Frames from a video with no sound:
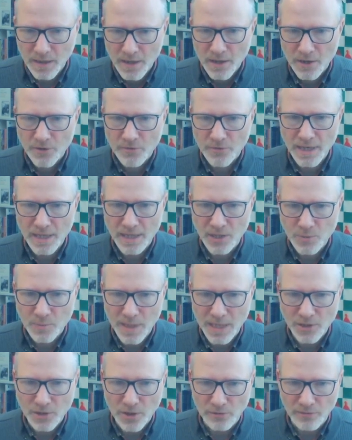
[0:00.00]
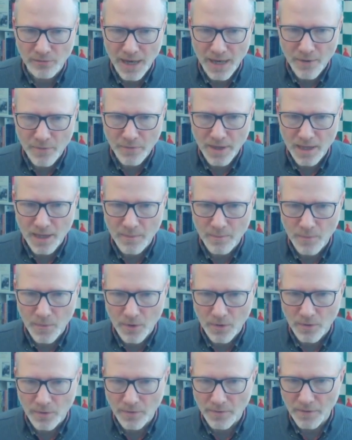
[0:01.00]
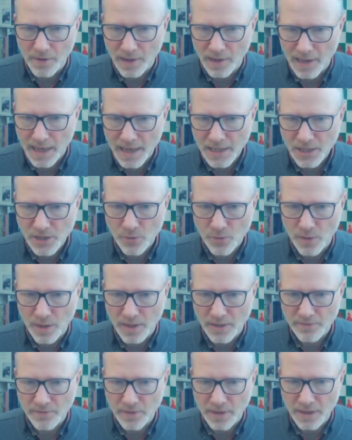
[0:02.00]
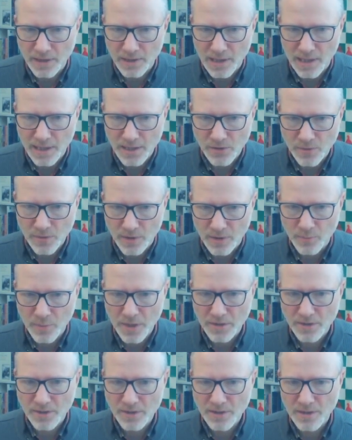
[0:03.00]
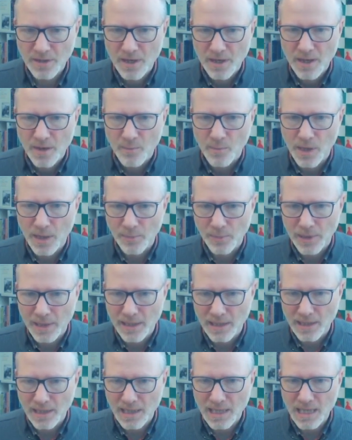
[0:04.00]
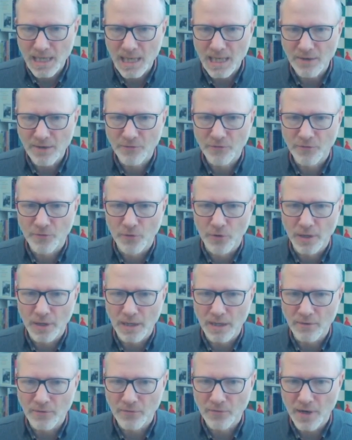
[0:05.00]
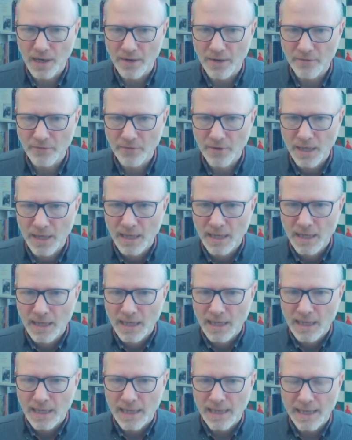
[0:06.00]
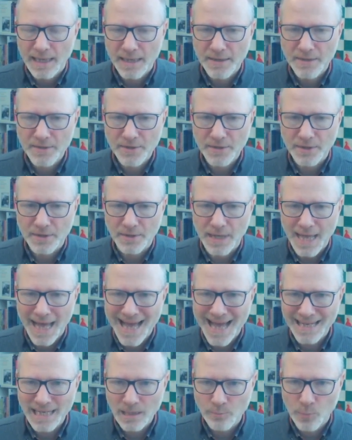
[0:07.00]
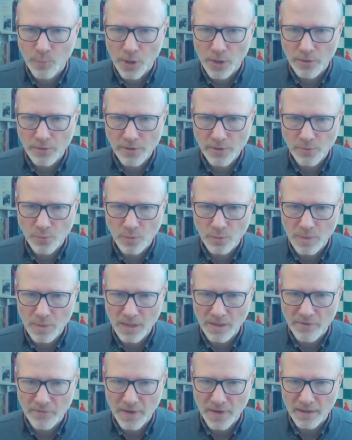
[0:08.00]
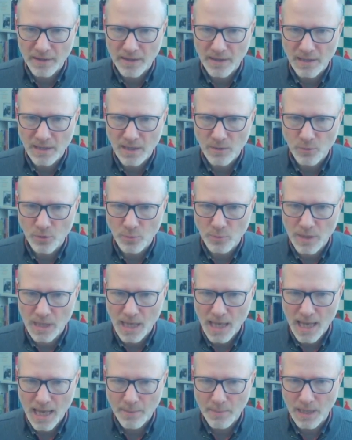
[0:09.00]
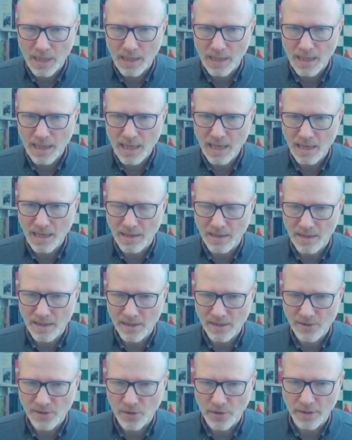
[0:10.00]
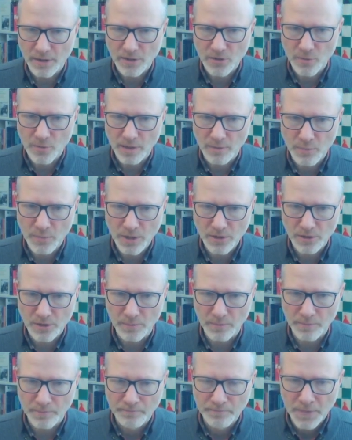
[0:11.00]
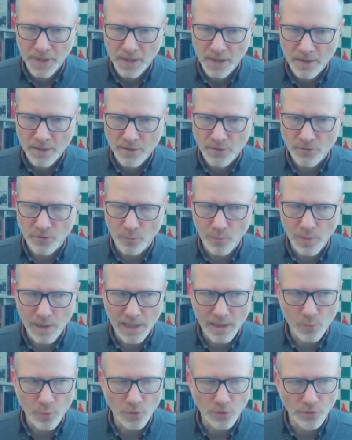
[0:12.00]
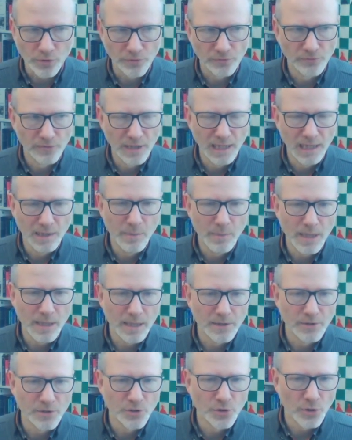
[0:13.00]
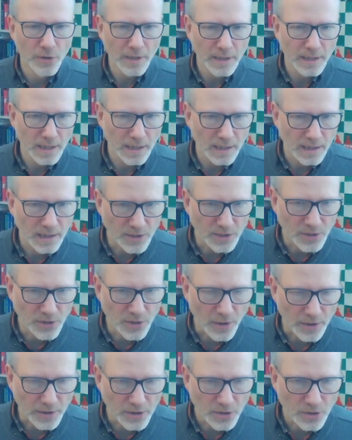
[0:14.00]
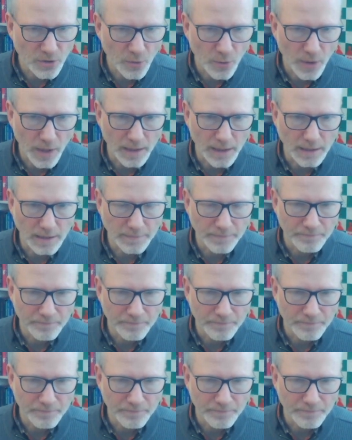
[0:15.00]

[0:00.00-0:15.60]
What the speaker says: creating space around them on the light squares for his light square pieces by playing e4, e5. And an added bonus would be the fact that he would be hemming in this dark squared bishop. So black would not really be enjoying his dark squared